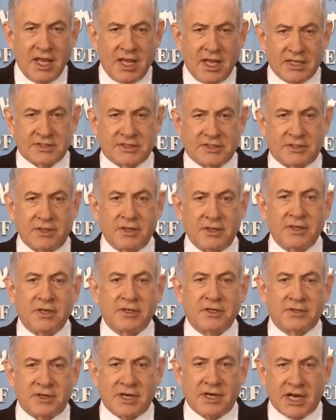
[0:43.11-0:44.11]
has turned the
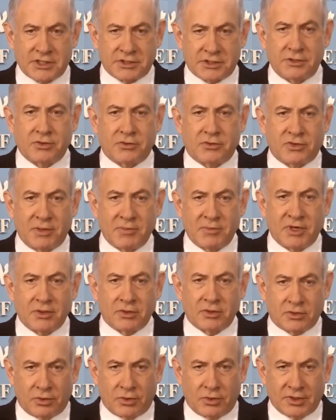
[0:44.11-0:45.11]
International Criminal
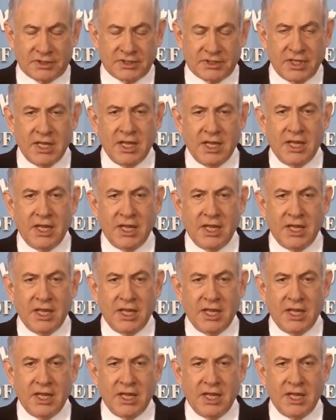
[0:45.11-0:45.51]
Court